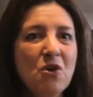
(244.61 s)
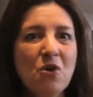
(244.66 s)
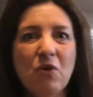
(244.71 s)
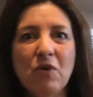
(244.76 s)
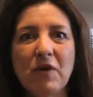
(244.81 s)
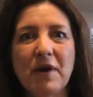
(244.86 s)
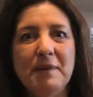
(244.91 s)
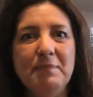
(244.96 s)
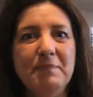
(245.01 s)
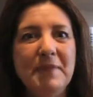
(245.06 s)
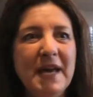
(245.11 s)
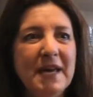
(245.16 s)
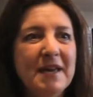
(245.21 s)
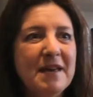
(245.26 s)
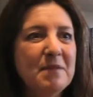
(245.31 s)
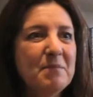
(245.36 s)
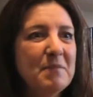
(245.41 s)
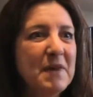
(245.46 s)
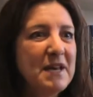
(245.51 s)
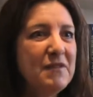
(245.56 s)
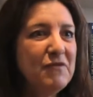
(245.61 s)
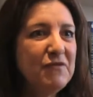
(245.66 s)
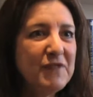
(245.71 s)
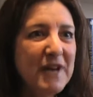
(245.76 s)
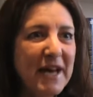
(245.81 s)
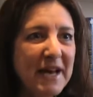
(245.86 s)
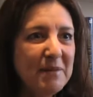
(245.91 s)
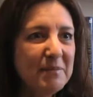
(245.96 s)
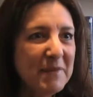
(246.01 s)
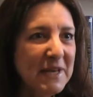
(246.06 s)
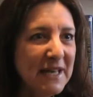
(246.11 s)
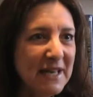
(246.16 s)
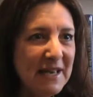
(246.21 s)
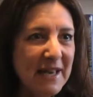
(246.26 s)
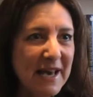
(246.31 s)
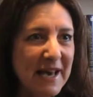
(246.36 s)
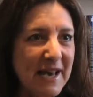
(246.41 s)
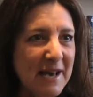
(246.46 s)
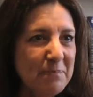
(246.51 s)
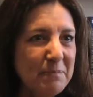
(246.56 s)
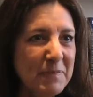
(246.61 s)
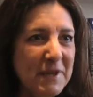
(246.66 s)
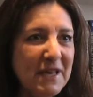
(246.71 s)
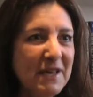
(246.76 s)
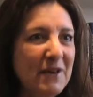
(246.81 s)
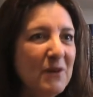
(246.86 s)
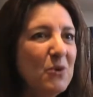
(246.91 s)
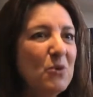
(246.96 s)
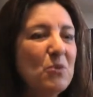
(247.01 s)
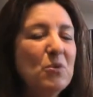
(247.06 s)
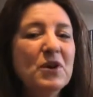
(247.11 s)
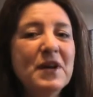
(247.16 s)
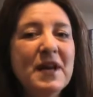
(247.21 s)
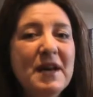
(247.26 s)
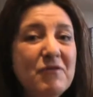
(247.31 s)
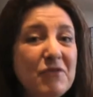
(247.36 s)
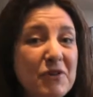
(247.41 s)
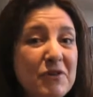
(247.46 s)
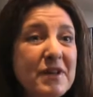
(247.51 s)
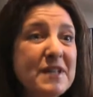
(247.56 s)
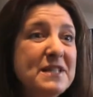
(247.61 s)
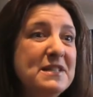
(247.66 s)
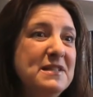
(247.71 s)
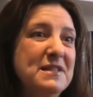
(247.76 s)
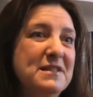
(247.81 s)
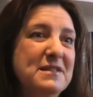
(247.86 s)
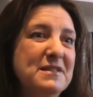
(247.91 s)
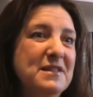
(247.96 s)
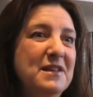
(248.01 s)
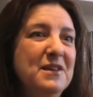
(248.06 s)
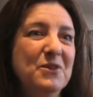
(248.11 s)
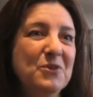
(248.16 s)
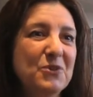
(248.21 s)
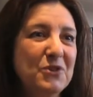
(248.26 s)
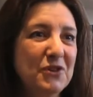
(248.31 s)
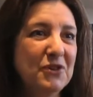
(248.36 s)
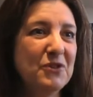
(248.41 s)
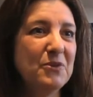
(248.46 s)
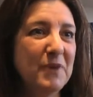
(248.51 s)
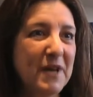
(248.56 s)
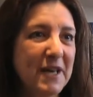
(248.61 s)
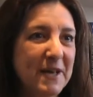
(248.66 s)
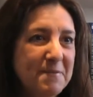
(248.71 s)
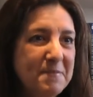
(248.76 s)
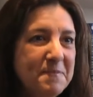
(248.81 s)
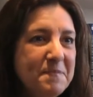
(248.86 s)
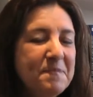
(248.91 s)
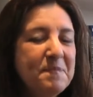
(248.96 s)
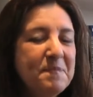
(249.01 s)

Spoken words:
or I'm making my family happy, or whatever it is that you're doing,